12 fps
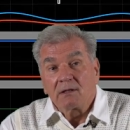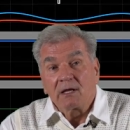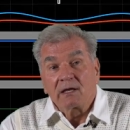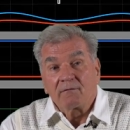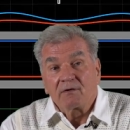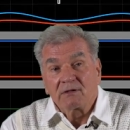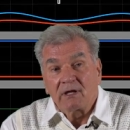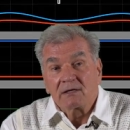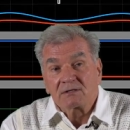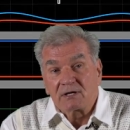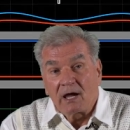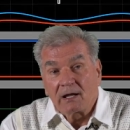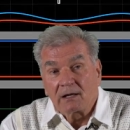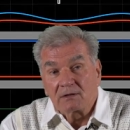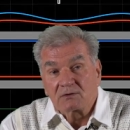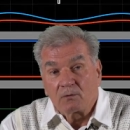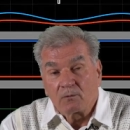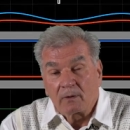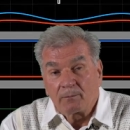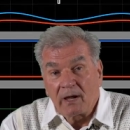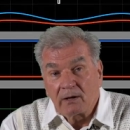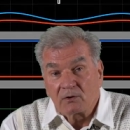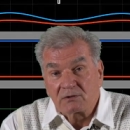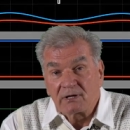they have a 10 cycles or 1
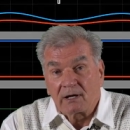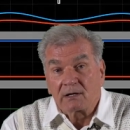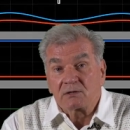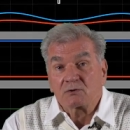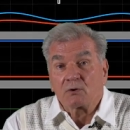microsecond,